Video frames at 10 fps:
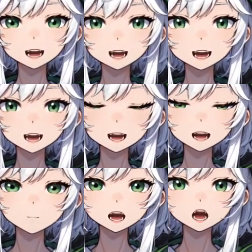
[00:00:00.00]
And I usually play
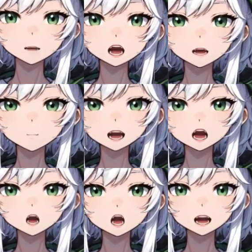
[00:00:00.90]
with my good friend
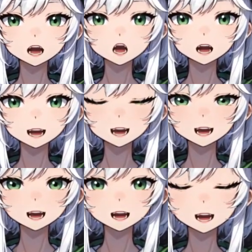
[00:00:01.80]
Jordan, who is a
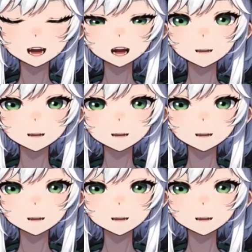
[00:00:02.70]
Tarkov